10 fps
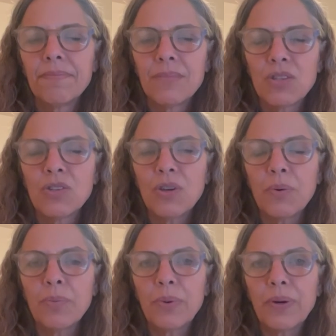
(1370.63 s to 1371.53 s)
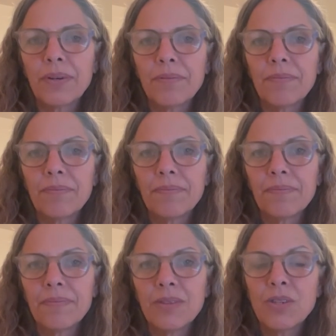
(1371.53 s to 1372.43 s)
So important.
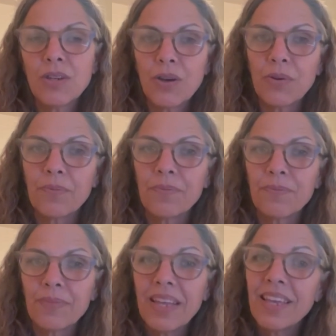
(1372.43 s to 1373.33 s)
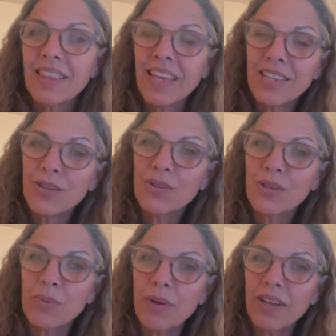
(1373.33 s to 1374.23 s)
So thank you
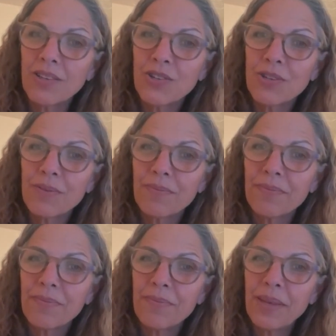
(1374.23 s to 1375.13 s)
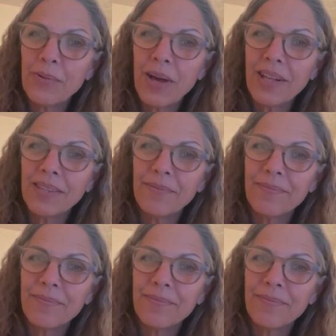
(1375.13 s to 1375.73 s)
so much. Be well.